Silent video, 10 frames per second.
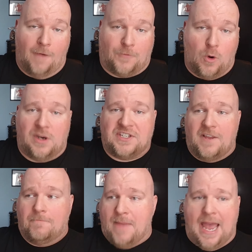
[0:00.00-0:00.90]
Of course,
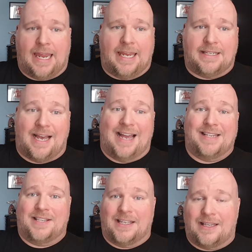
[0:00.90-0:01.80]
if Maggie
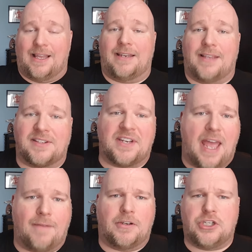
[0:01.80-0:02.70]
dies, then Glenn doesn't
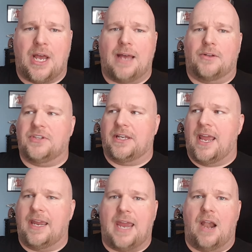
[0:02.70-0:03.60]
have a child to
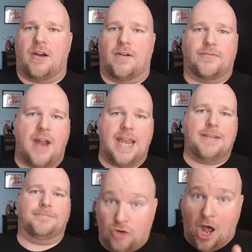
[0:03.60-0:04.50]
take care of,
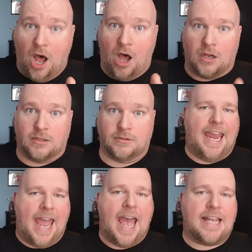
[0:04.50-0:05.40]
right? Wrong!
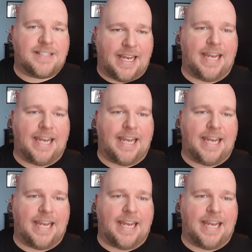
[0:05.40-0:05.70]
He has